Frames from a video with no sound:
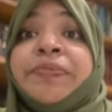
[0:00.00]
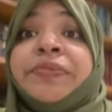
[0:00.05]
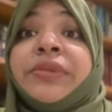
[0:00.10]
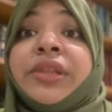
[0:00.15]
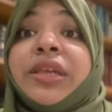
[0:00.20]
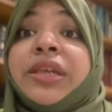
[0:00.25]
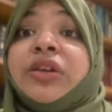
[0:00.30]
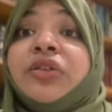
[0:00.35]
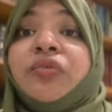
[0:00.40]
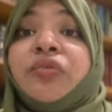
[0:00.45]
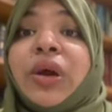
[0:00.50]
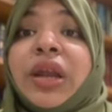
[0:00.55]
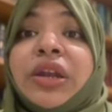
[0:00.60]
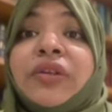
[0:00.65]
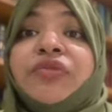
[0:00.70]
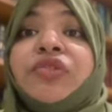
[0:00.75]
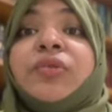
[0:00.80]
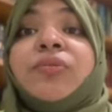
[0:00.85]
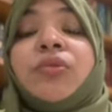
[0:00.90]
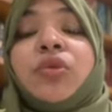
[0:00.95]
One
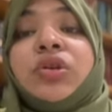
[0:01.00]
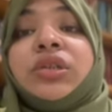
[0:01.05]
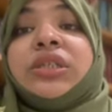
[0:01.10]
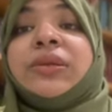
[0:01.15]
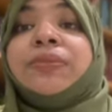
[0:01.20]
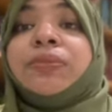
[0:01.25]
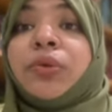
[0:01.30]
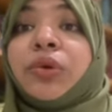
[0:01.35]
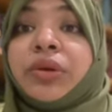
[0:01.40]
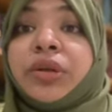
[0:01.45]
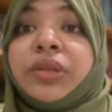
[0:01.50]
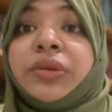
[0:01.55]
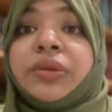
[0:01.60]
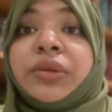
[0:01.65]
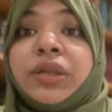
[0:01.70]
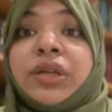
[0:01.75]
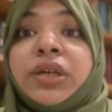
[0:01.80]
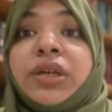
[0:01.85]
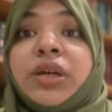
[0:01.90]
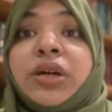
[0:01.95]
of the most
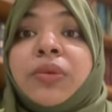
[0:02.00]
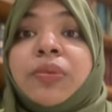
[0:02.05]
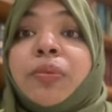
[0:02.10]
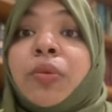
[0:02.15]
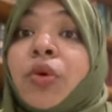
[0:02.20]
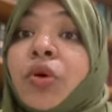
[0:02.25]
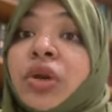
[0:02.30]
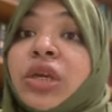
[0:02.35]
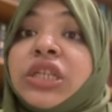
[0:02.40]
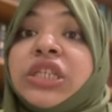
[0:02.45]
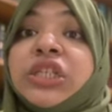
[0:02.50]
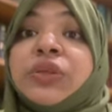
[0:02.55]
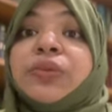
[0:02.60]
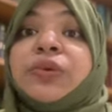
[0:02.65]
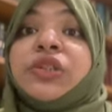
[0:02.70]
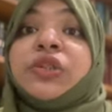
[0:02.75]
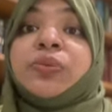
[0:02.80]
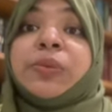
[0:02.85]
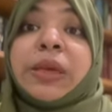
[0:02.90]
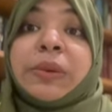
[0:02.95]
important points
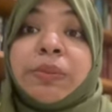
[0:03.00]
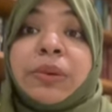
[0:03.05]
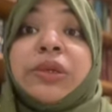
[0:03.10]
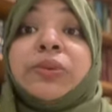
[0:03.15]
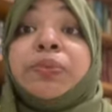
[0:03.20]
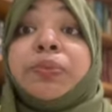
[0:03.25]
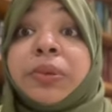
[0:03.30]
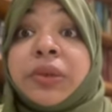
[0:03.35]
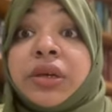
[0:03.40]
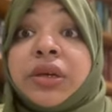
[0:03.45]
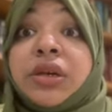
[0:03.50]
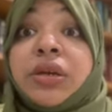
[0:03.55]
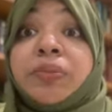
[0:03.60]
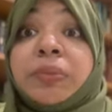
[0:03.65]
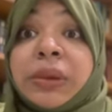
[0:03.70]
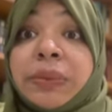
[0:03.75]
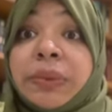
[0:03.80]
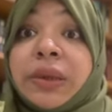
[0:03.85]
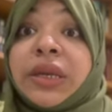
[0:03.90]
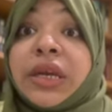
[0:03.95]
which
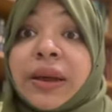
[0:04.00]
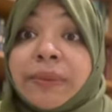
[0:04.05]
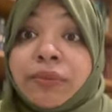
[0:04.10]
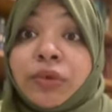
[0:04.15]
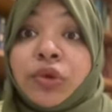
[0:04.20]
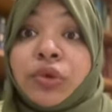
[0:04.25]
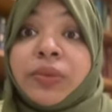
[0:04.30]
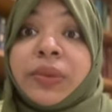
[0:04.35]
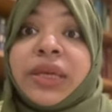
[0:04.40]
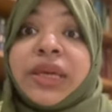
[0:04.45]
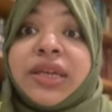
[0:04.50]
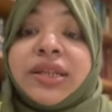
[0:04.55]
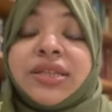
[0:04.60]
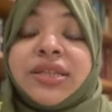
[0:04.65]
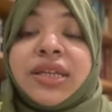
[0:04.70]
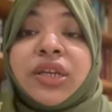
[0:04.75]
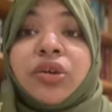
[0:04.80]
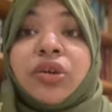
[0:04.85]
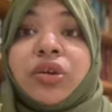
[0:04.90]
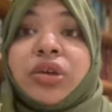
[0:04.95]
people come to me and
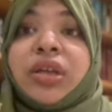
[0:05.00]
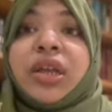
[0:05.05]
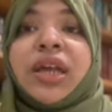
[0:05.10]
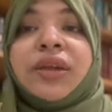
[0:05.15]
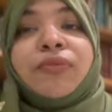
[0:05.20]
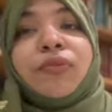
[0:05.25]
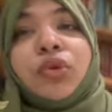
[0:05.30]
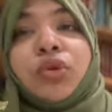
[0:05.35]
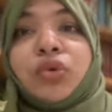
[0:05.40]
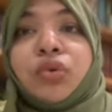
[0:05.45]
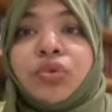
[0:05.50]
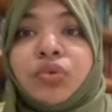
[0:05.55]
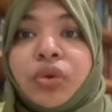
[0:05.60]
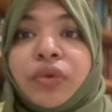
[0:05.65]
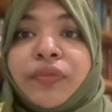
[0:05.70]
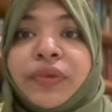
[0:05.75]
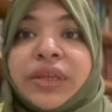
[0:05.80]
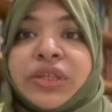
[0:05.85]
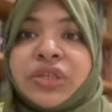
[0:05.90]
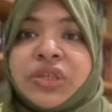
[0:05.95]
say, doctor, I want to do a
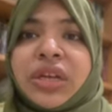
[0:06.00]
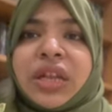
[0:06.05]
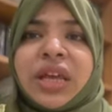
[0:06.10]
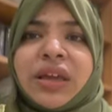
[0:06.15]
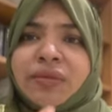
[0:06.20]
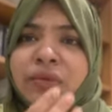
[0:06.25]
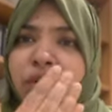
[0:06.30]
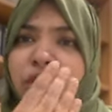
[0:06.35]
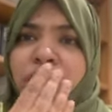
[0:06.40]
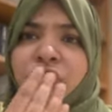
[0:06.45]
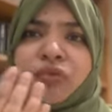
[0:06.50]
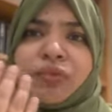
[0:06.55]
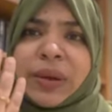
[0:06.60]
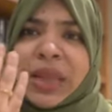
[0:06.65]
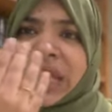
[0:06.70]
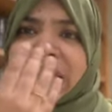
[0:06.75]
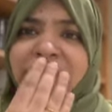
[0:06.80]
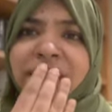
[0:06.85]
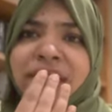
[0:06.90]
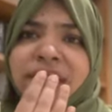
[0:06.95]
facial. I have a lot of
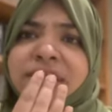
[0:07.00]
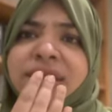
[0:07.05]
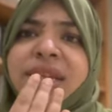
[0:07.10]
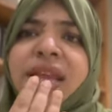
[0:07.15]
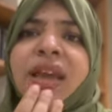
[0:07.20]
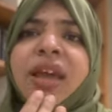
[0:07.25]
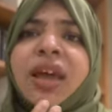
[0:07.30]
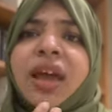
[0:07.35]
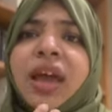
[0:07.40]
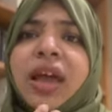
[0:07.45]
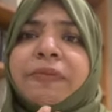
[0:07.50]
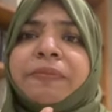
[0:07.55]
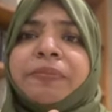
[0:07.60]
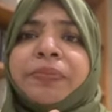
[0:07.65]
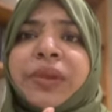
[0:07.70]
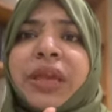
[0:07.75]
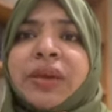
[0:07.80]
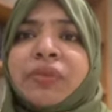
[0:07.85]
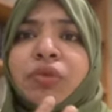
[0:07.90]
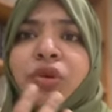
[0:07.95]
blackheads.
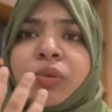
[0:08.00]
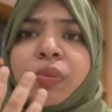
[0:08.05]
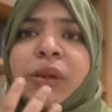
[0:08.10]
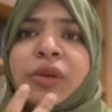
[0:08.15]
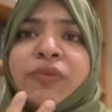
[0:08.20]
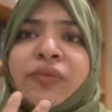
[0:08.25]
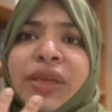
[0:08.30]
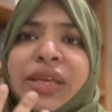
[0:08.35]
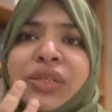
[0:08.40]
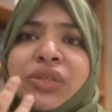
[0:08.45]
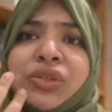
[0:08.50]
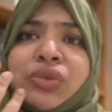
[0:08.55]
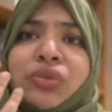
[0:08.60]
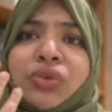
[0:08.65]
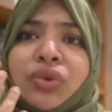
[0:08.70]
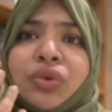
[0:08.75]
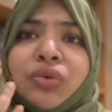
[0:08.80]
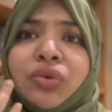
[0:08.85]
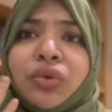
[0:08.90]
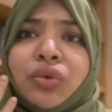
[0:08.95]
I want my face to
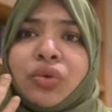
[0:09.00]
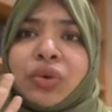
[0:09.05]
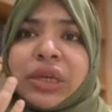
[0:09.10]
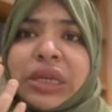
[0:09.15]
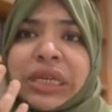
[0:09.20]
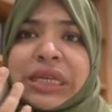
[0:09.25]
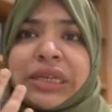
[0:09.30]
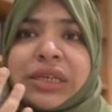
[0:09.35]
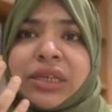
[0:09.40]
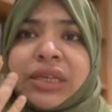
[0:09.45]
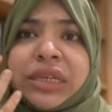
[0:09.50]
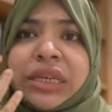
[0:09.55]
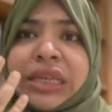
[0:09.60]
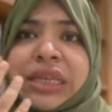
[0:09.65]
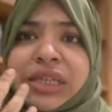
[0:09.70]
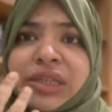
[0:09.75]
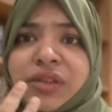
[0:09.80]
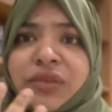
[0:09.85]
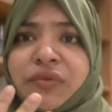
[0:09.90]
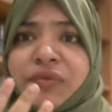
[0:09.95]
look
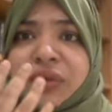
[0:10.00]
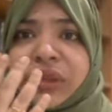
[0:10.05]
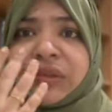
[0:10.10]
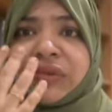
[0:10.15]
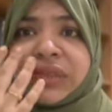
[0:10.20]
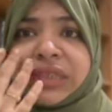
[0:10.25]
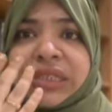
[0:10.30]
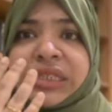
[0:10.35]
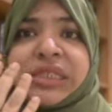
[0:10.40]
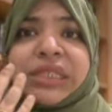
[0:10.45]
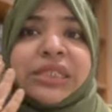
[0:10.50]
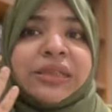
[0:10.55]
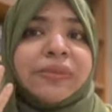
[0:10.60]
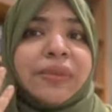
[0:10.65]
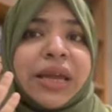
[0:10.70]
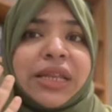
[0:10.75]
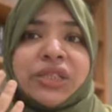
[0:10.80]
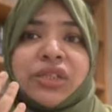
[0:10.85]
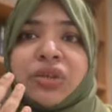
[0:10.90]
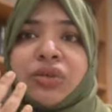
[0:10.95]
clean. It's just
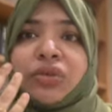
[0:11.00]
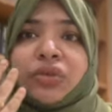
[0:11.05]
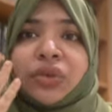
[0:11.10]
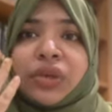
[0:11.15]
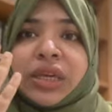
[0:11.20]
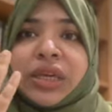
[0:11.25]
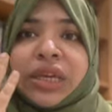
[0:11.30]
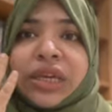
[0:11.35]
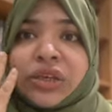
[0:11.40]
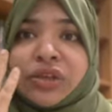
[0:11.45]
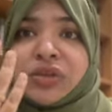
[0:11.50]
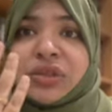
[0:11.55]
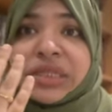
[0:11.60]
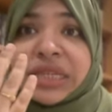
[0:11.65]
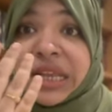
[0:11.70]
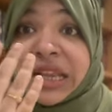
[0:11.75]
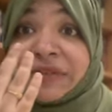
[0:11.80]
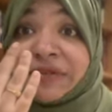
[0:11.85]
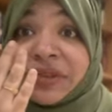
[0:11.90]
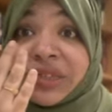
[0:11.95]
imagine looking at
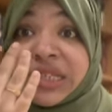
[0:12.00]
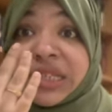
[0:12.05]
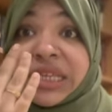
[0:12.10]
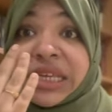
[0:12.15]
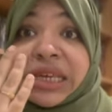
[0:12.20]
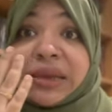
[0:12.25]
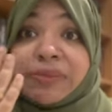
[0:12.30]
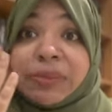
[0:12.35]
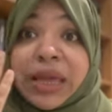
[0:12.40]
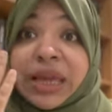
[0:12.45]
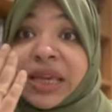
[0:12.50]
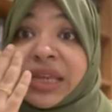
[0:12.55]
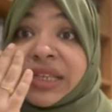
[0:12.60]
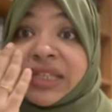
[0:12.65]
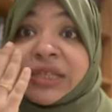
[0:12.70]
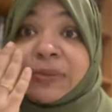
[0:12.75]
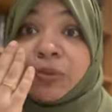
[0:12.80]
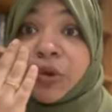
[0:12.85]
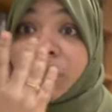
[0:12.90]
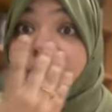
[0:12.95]
yourself and seeing
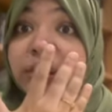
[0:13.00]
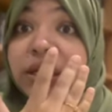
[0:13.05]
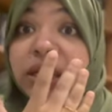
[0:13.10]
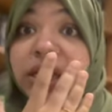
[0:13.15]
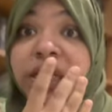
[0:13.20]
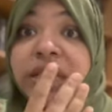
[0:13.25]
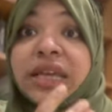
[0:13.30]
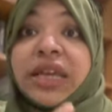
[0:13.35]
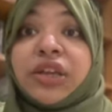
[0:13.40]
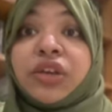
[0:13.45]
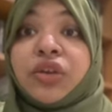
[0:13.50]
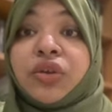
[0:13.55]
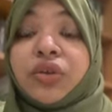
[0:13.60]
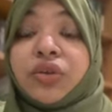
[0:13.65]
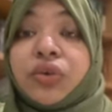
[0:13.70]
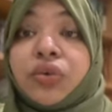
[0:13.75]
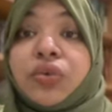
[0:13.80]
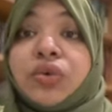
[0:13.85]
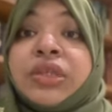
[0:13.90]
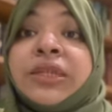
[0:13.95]
blackheads prominently at your
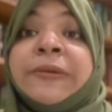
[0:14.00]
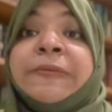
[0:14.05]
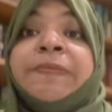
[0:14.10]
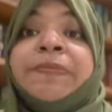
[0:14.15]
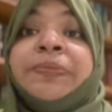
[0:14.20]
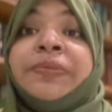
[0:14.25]
nose.